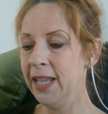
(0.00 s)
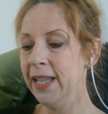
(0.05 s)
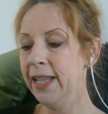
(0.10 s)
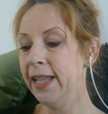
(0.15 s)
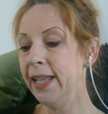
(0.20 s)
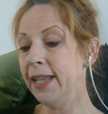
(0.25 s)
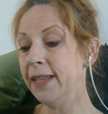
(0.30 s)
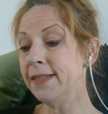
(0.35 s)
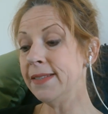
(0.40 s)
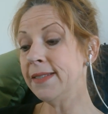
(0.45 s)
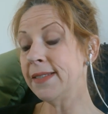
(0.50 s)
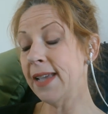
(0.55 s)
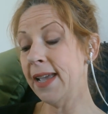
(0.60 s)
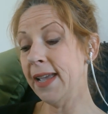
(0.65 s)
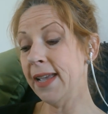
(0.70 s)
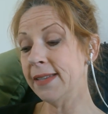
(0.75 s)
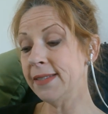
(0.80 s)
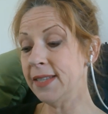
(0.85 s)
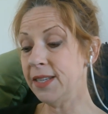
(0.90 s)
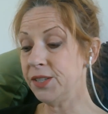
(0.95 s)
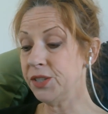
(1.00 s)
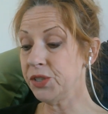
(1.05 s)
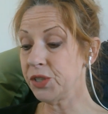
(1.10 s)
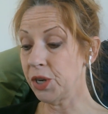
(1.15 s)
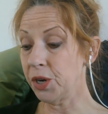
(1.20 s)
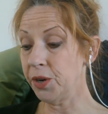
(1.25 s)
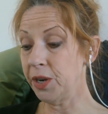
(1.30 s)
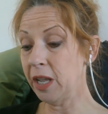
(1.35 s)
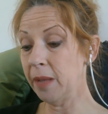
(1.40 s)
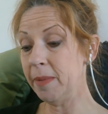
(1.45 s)
He says he's
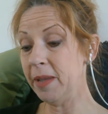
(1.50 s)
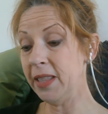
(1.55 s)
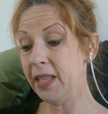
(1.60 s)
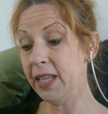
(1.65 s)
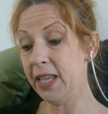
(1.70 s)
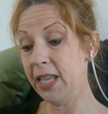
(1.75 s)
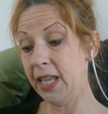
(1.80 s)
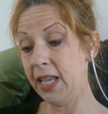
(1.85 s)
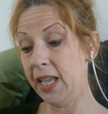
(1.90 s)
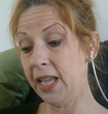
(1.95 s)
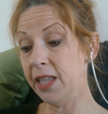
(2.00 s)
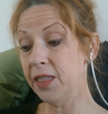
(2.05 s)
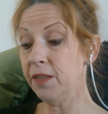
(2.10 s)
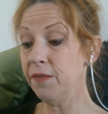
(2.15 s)
certain I'll be the king in the